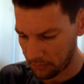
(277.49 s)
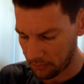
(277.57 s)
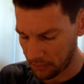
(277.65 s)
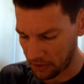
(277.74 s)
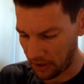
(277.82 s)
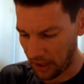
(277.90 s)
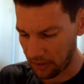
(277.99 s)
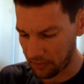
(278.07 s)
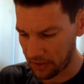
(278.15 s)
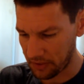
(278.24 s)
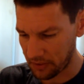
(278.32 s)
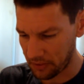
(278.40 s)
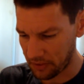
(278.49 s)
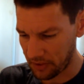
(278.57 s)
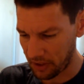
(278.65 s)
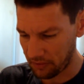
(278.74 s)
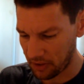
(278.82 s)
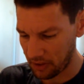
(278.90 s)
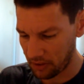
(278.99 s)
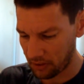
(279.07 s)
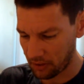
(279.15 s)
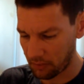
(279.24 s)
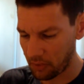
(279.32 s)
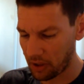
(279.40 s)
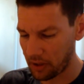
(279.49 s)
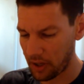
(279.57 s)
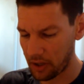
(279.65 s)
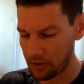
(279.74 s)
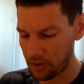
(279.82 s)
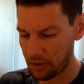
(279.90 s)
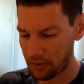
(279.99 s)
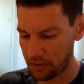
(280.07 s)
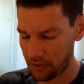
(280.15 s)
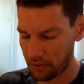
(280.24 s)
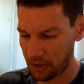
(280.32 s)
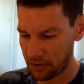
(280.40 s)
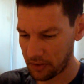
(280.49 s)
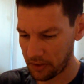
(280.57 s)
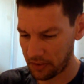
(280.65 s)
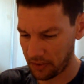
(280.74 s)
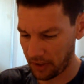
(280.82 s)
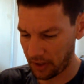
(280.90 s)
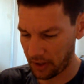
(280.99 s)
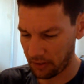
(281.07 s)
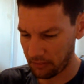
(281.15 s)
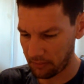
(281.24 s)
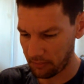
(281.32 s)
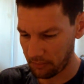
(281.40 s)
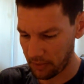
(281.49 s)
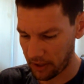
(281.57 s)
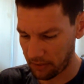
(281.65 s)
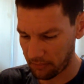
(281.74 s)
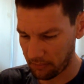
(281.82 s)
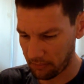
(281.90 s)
there's a lot of reasons your safety could be in danger, so let's just say, yeah.